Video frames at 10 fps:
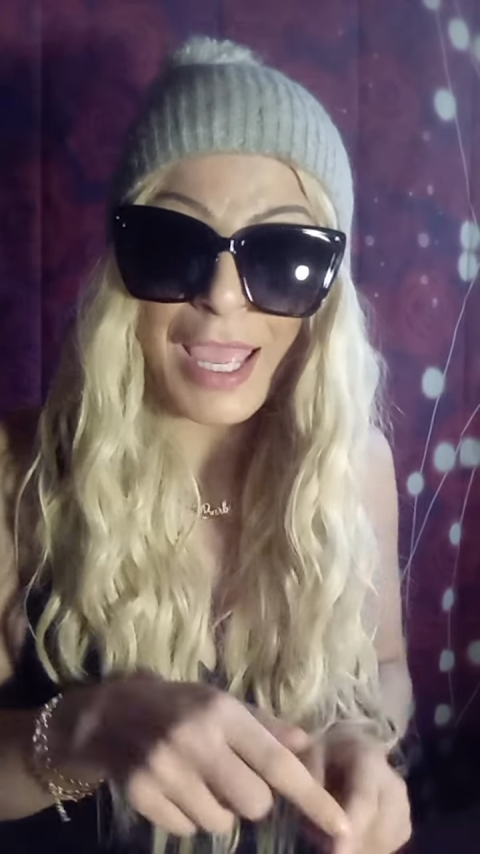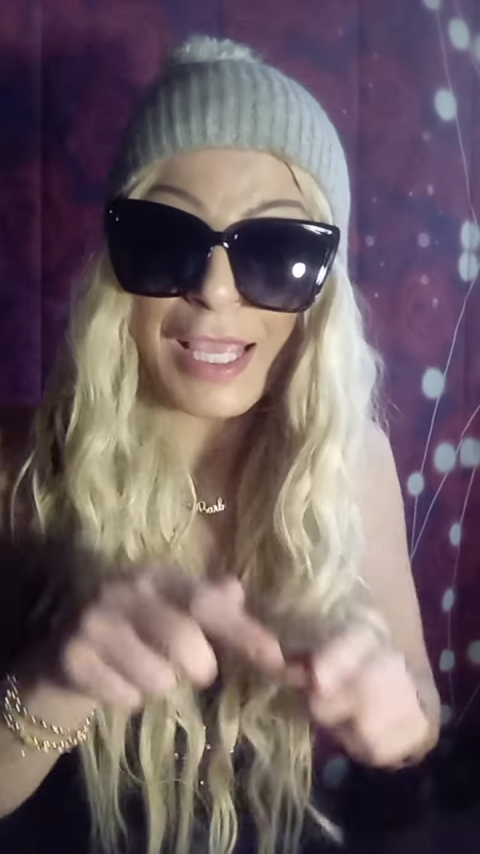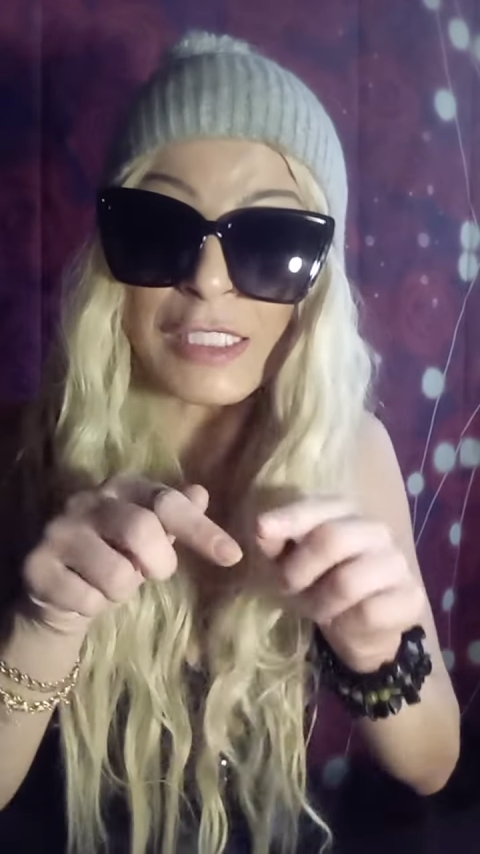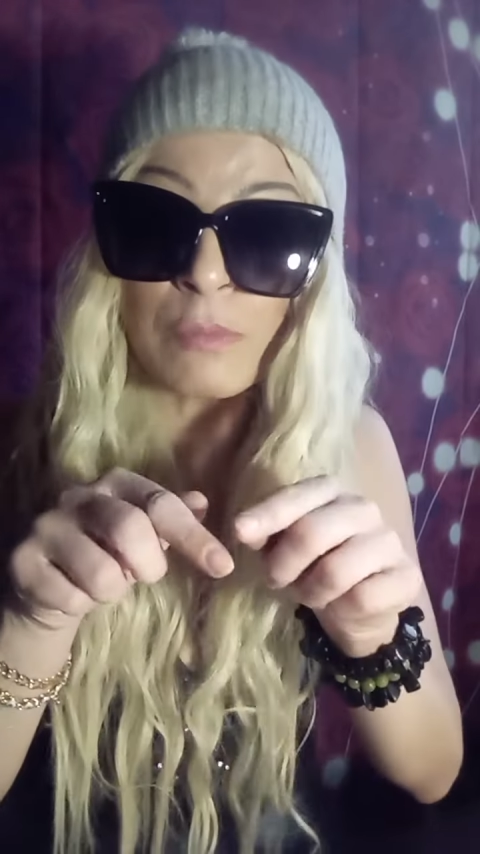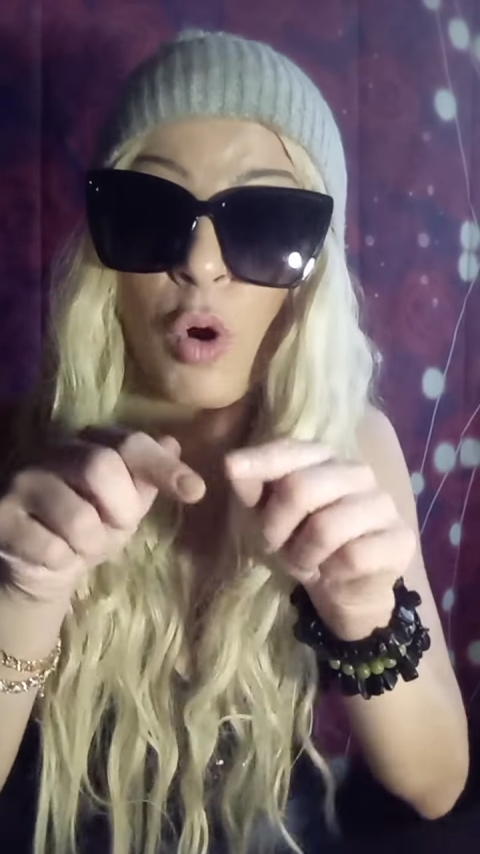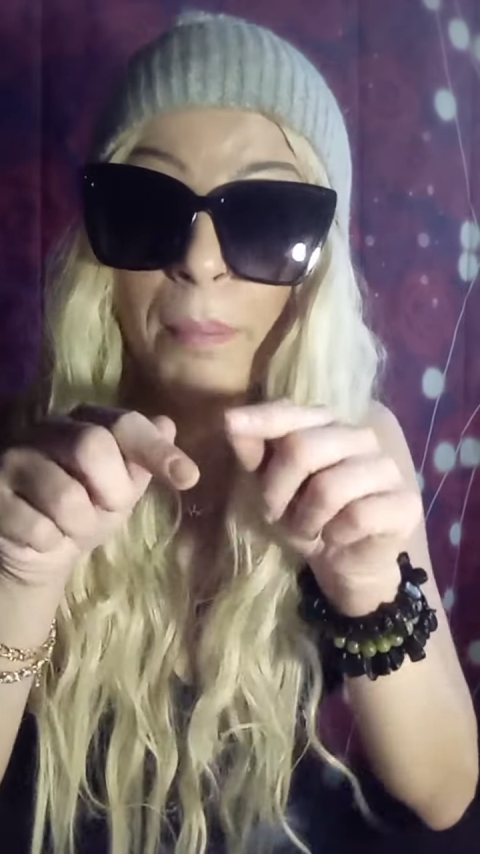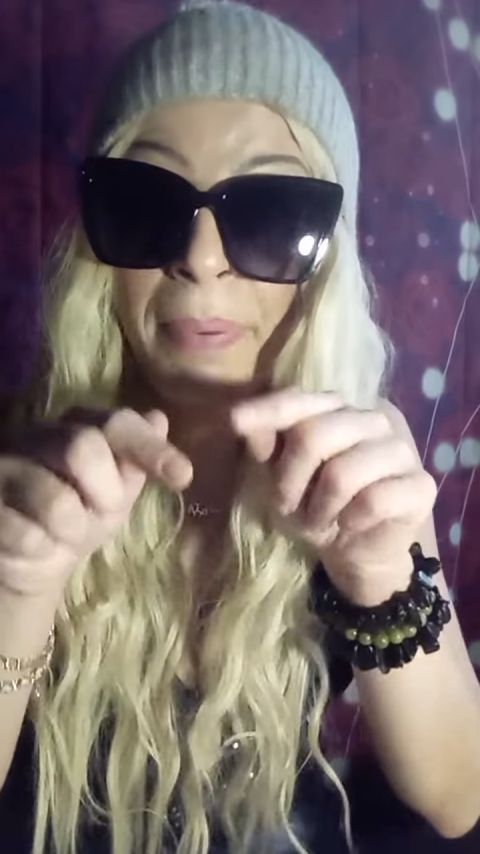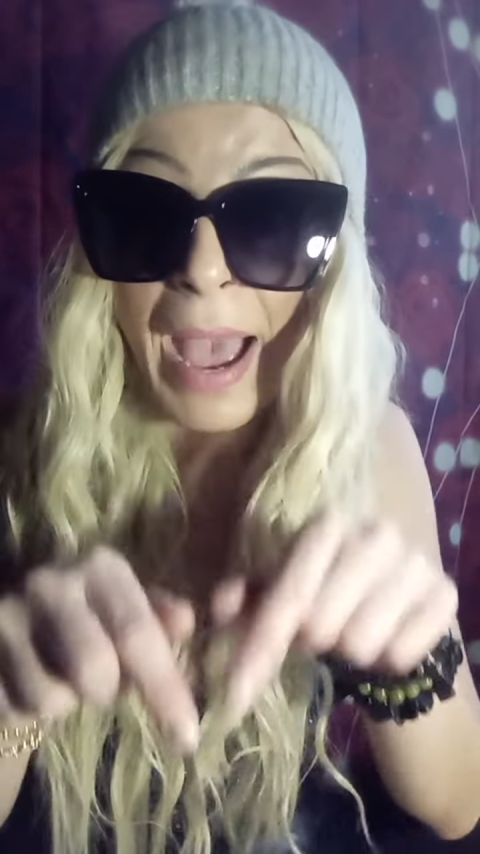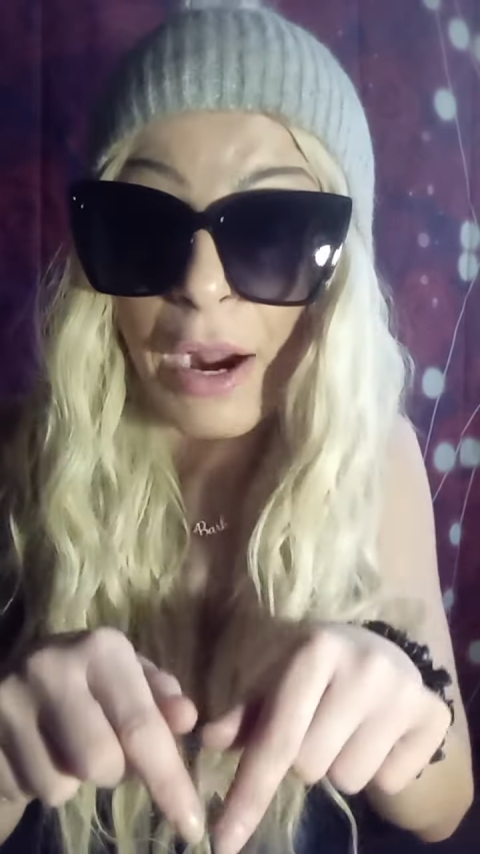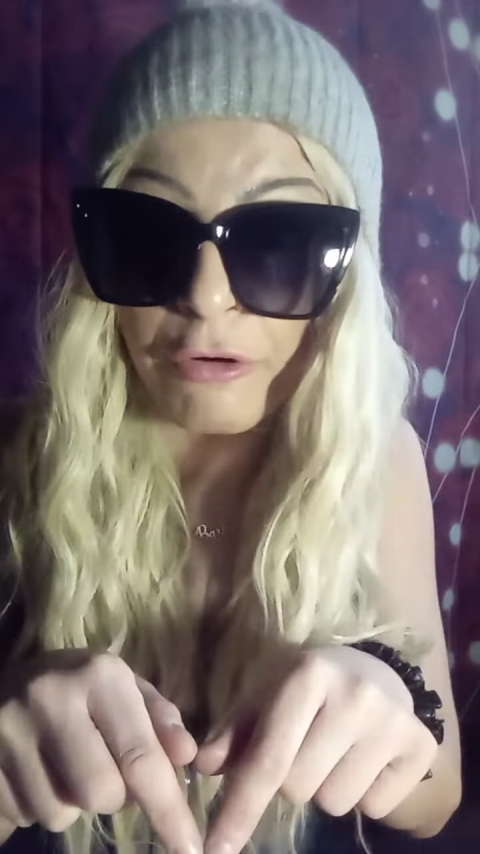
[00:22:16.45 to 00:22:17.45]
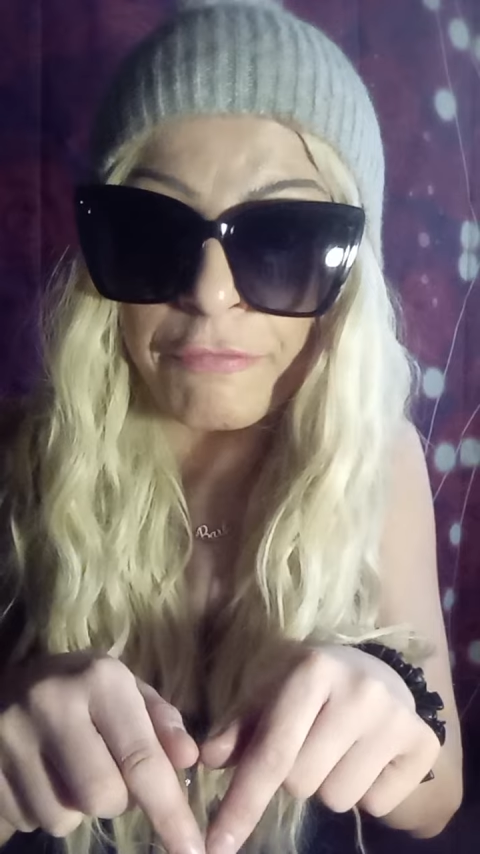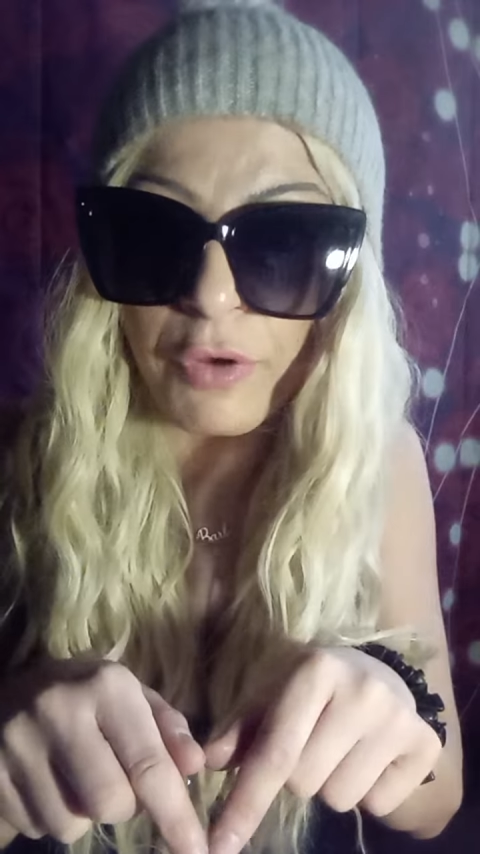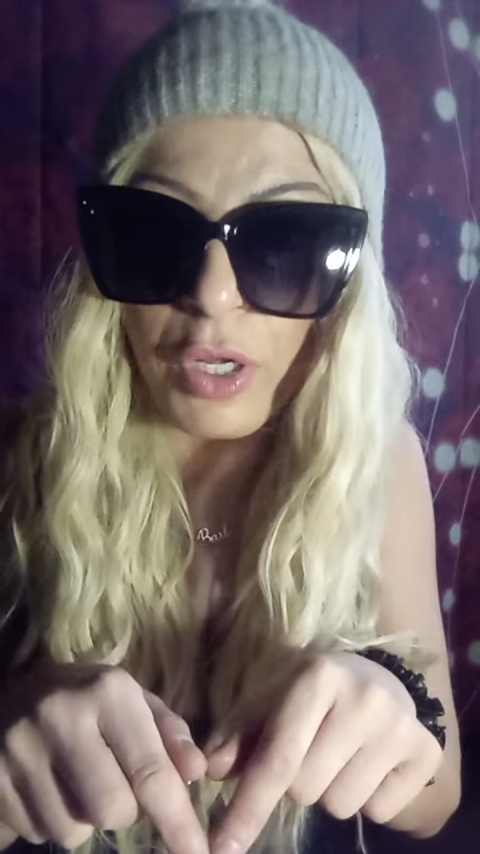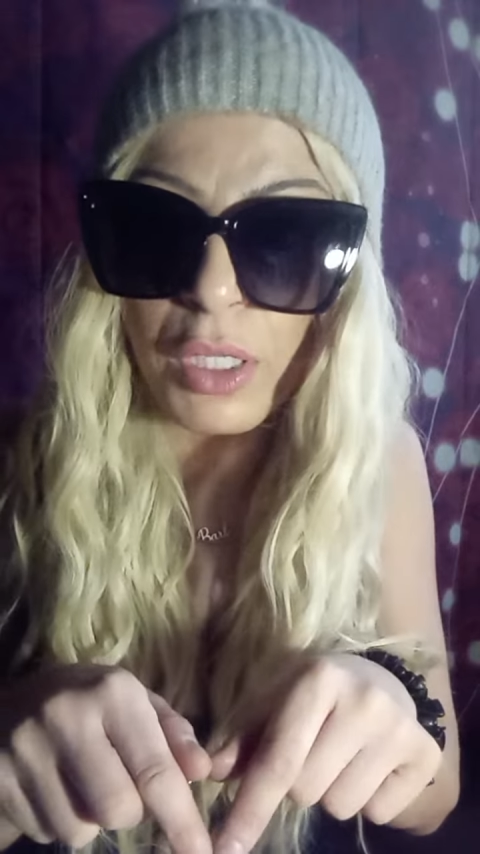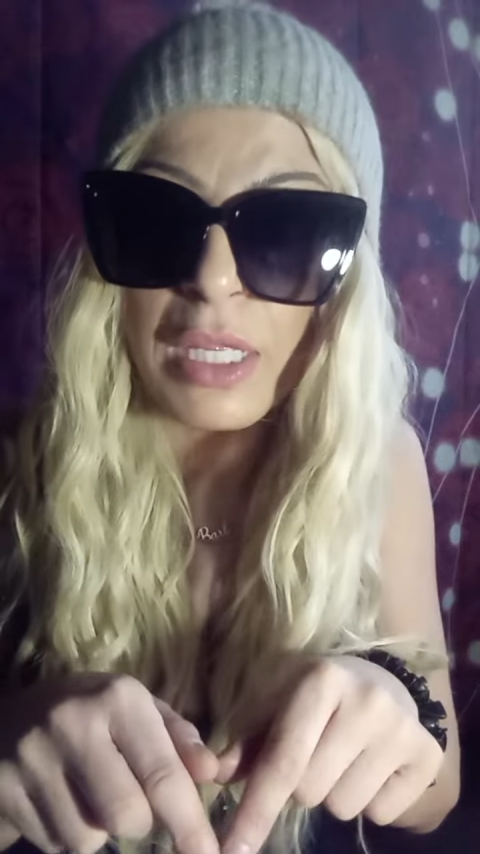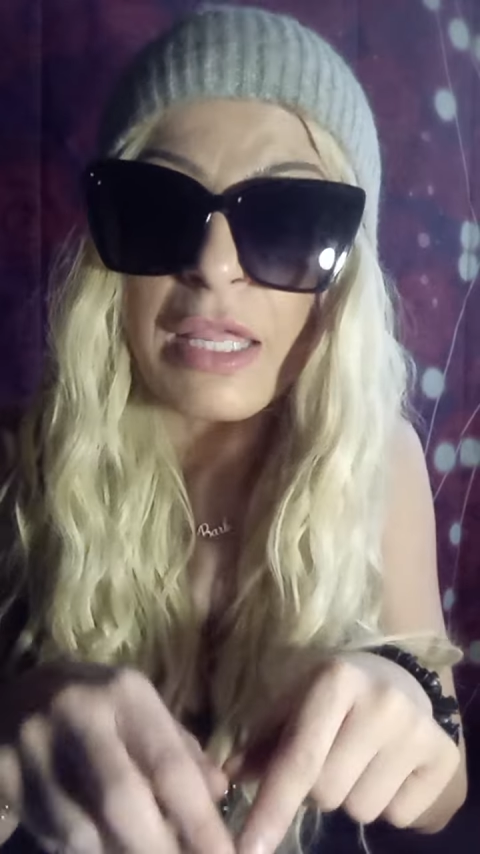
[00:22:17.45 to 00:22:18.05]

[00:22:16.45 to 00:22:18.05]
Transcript: is more powerful